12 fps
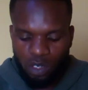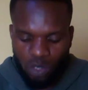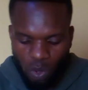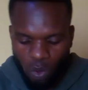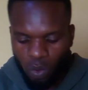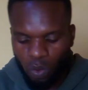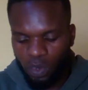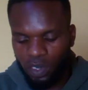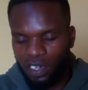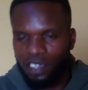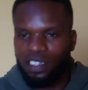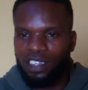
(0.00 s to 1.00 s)
So
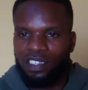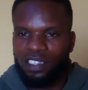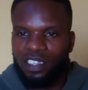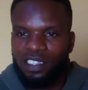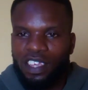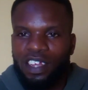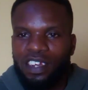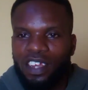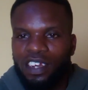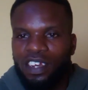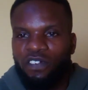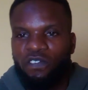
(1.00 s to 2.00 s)
this is it. And
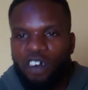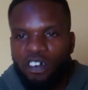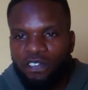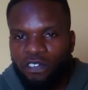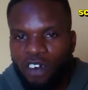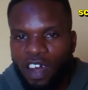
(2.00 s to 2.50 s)
then the fourth